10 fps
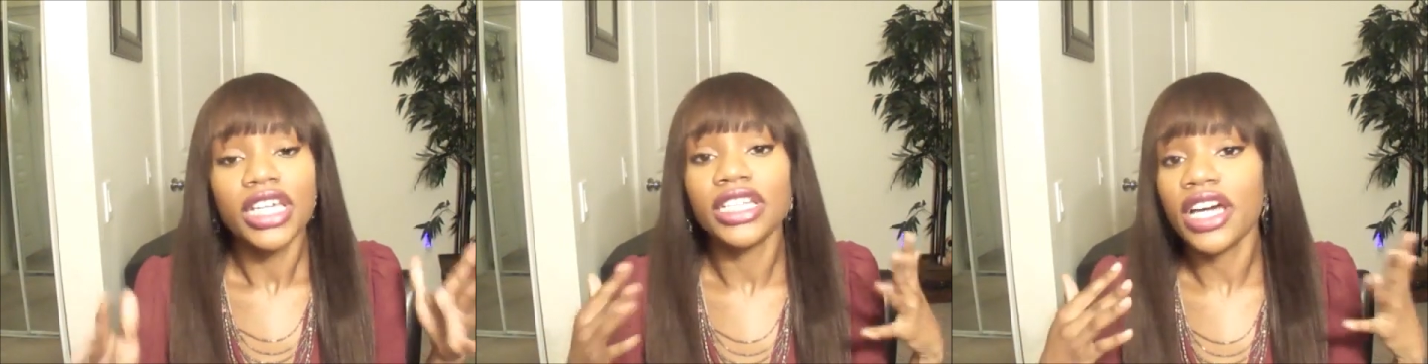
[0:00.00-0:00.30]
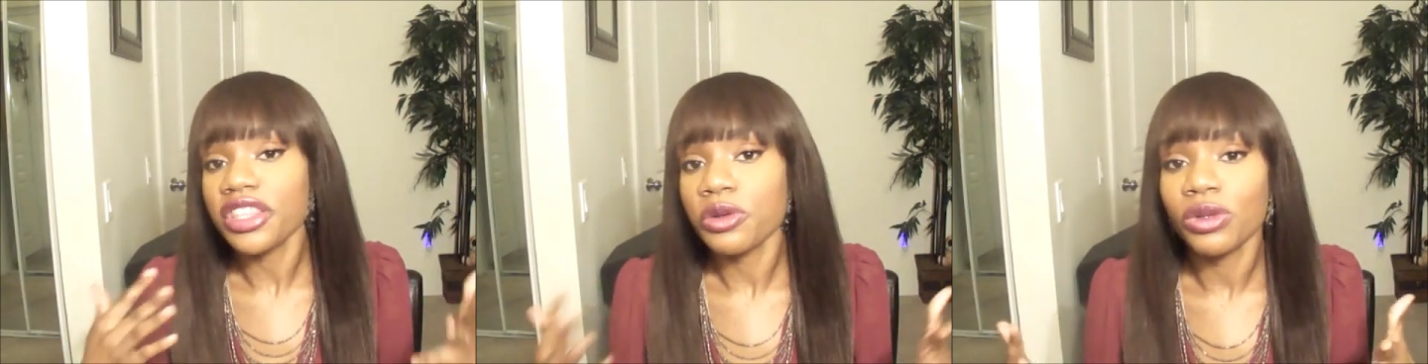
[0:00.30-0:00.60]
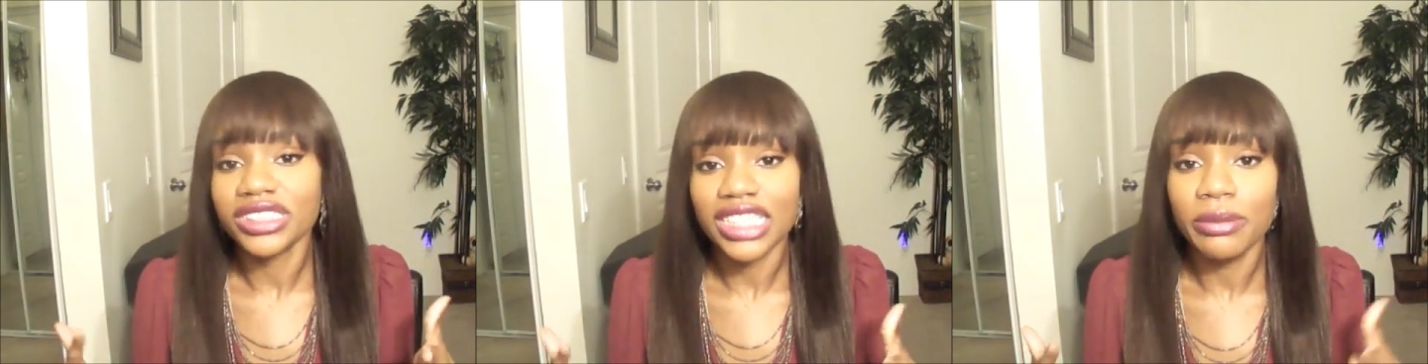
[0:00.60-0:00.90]
and other
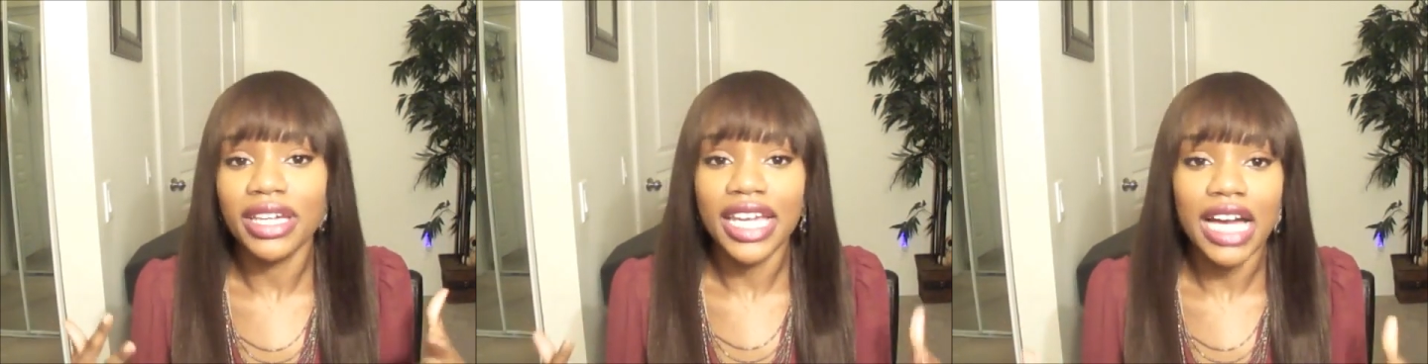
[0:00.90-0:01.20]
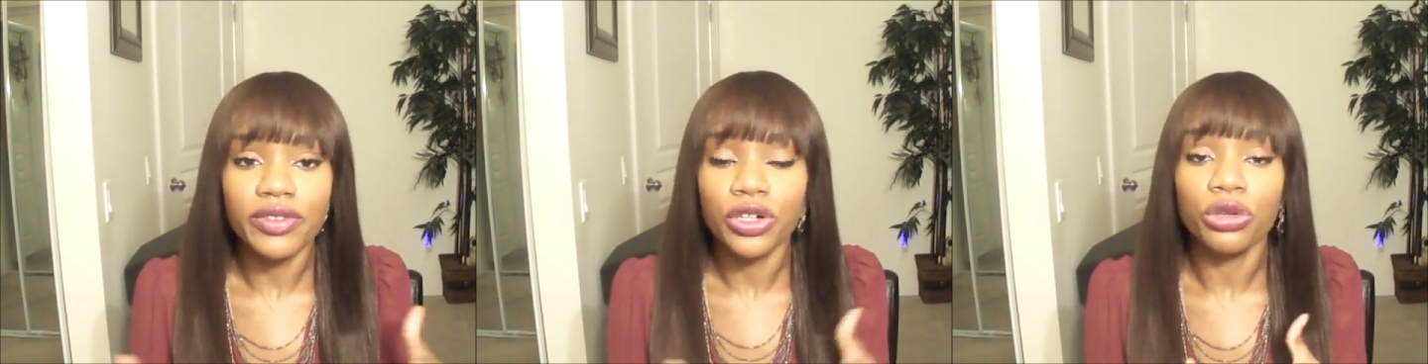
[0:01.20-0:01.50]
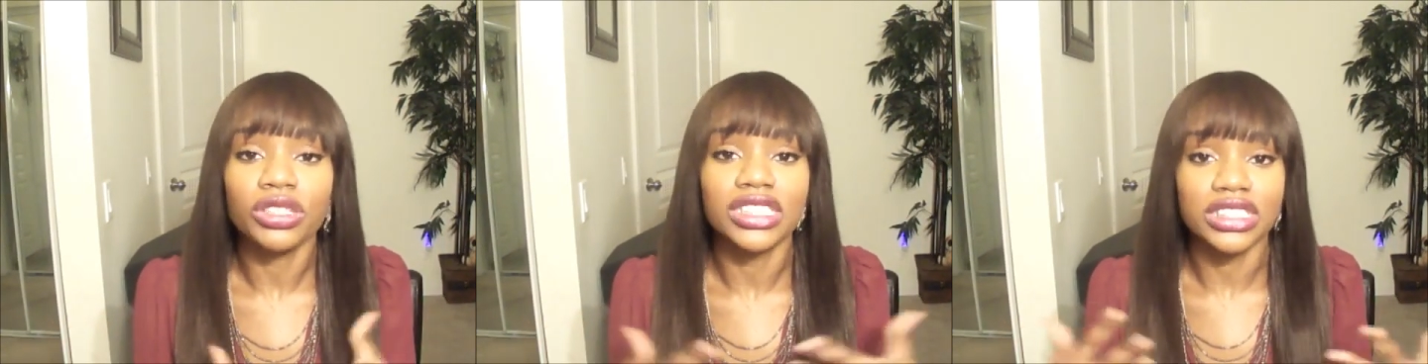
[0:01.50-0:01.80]
ones they may have a
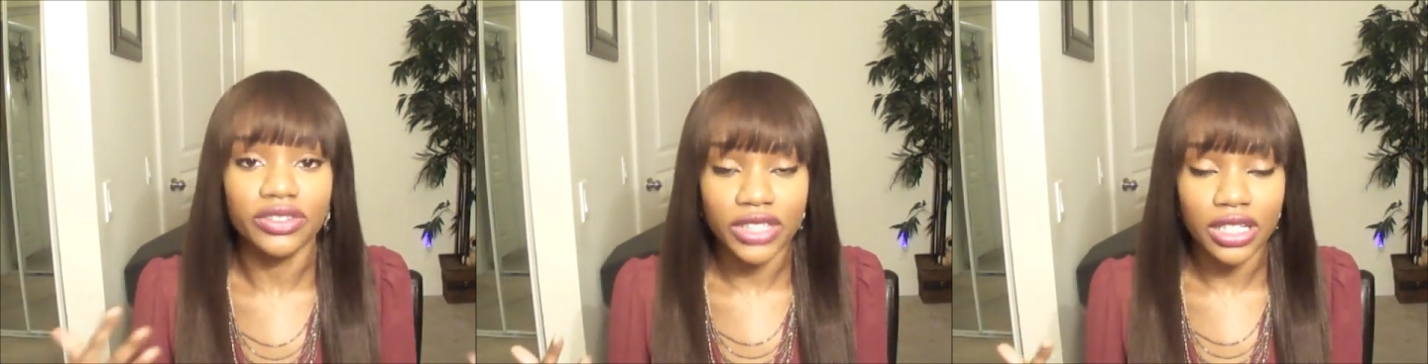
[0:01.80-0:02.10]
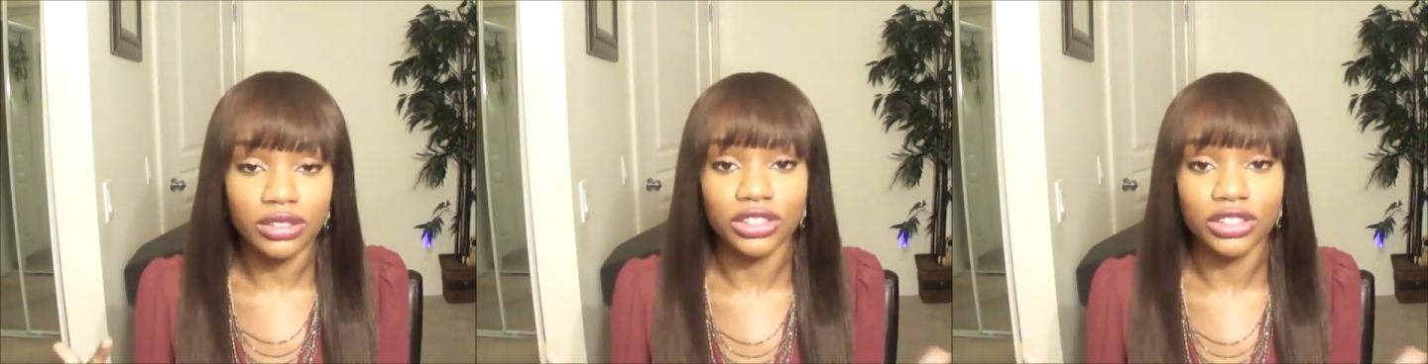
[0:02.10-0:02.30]
whole list of colors.